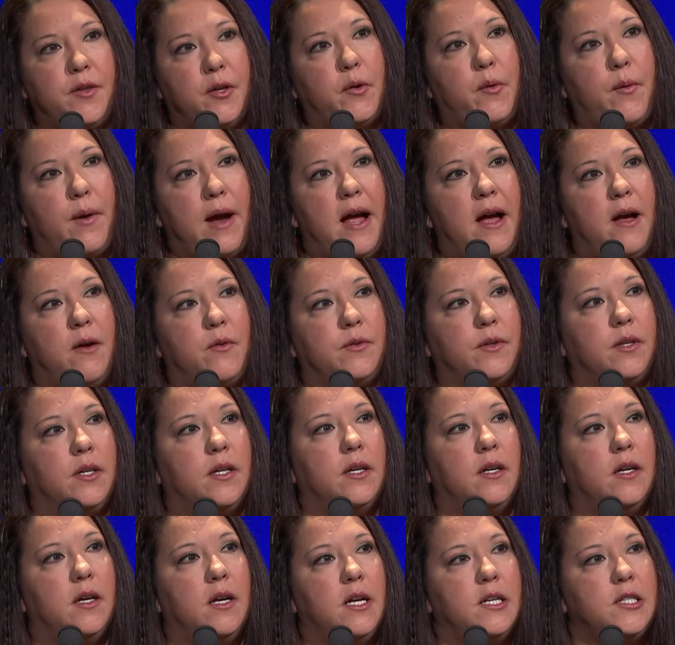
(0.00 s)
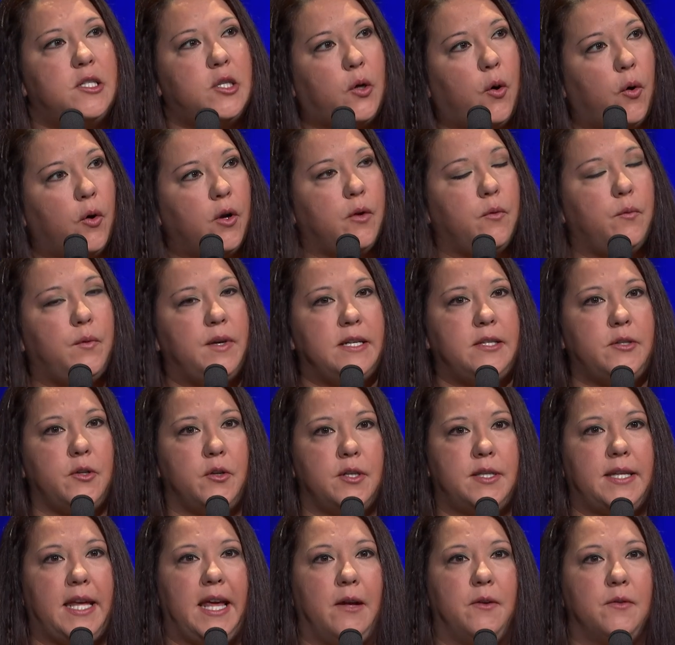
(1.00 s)
the ground. Dakota
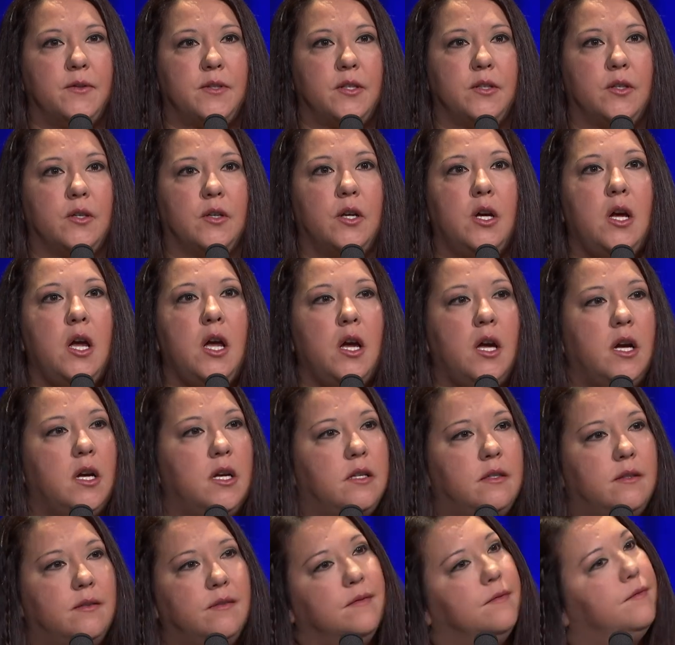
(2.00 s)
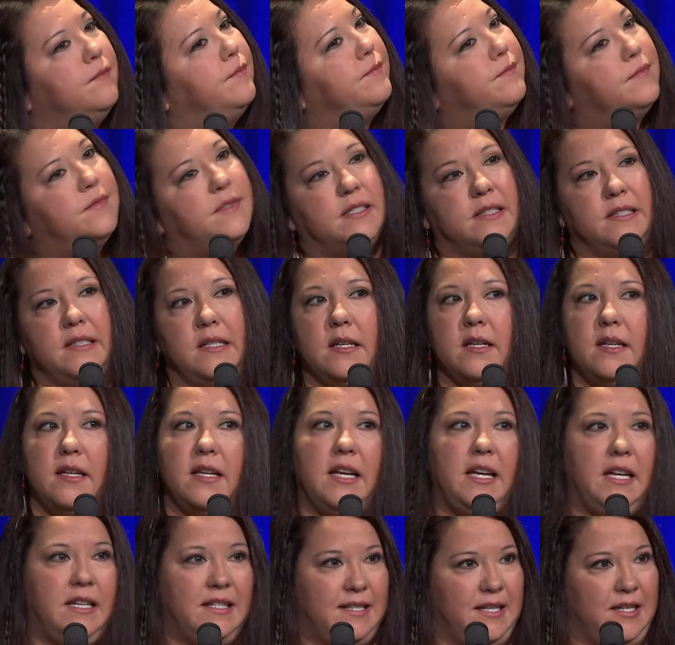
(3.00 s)
Resource Council
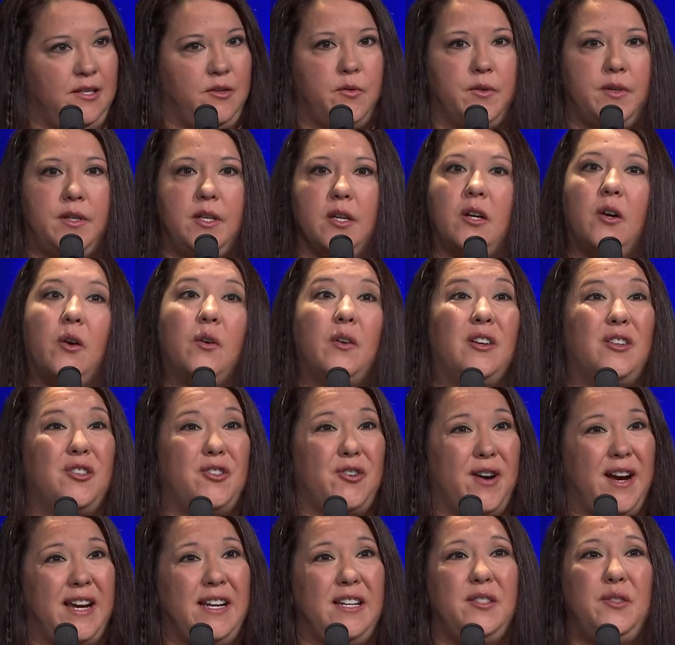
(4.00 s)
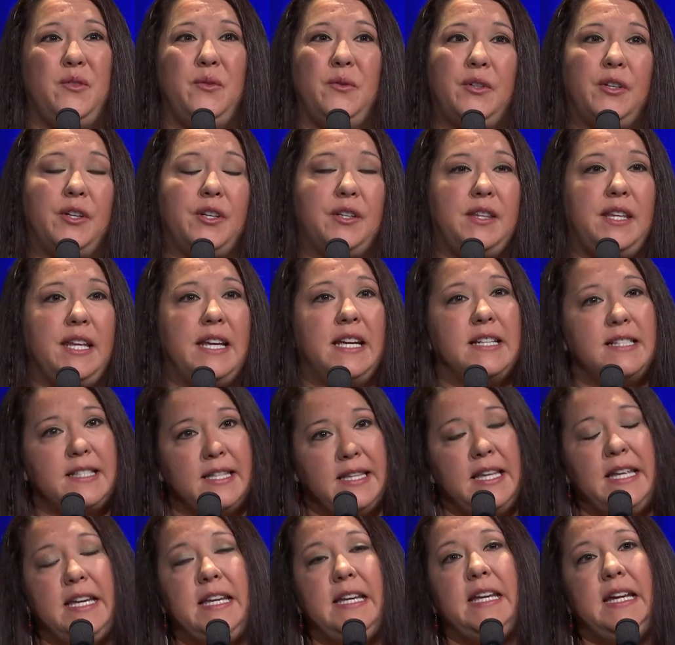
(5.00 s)
is in North Dakota trying to do good things, and
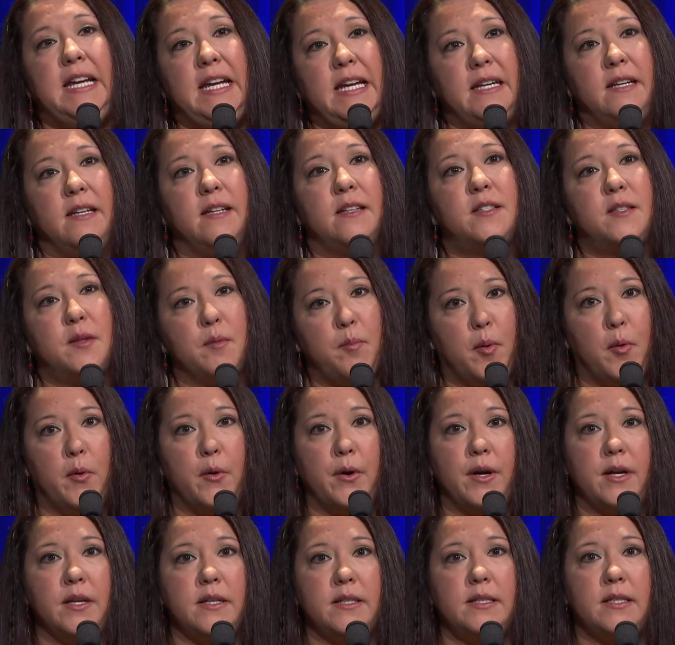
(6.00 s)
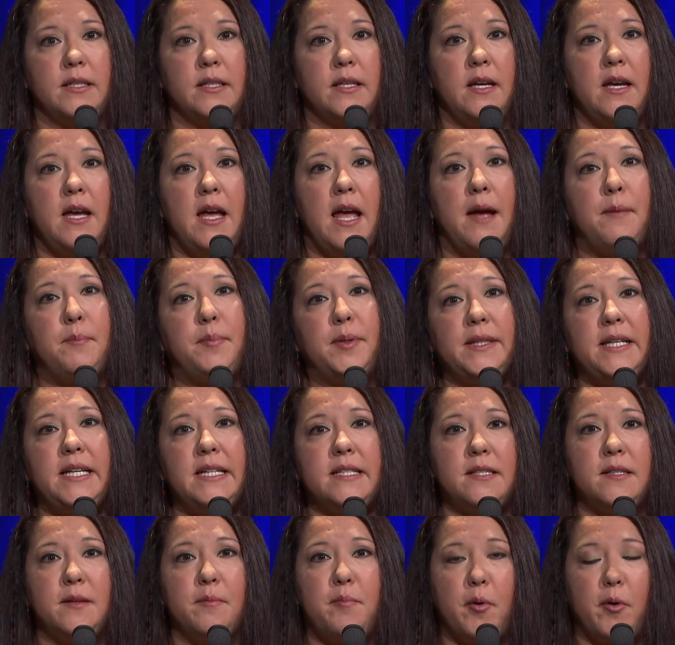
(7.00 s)
they need support. And please
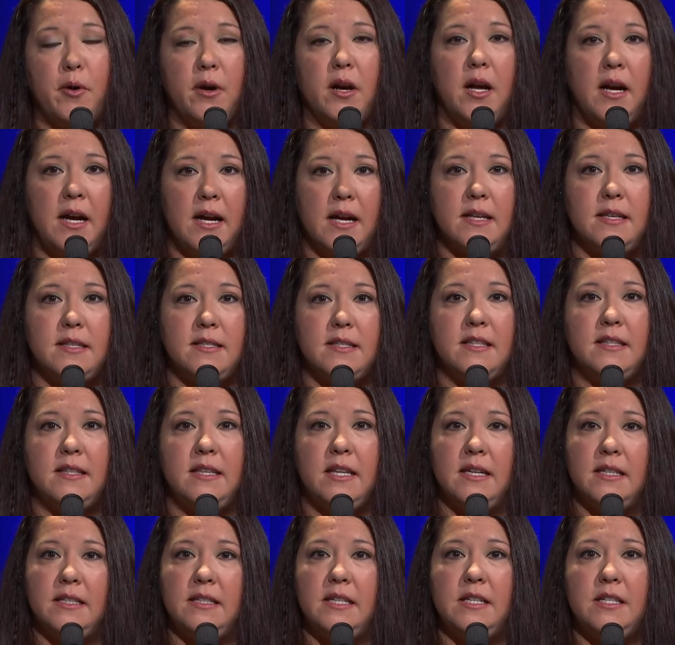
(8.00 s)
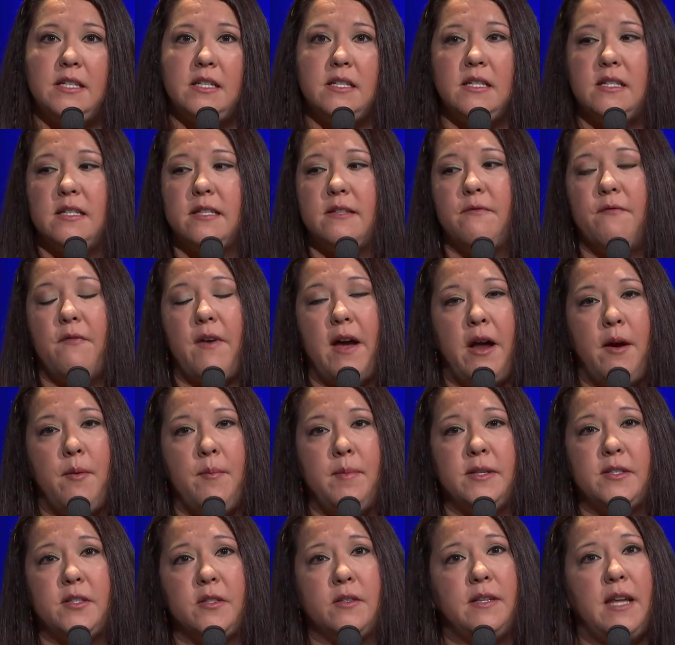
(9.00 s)
support us at the Indigenous
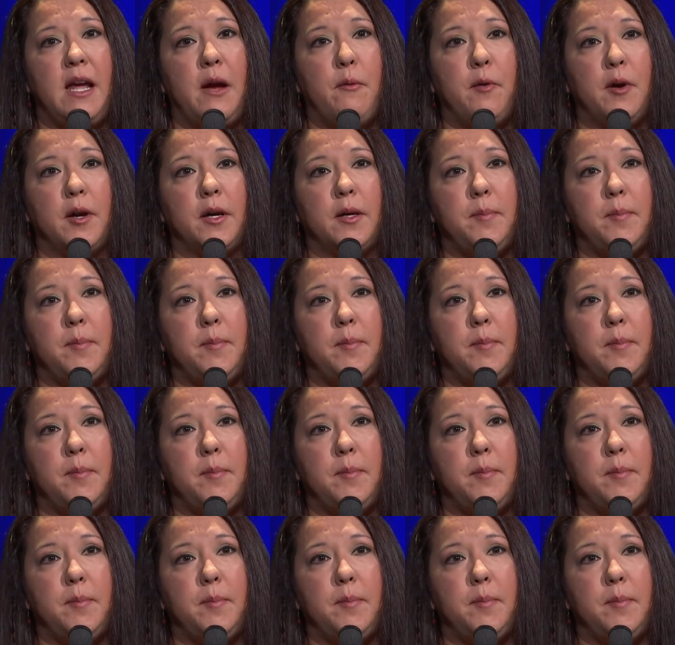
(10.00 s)
Environmental Network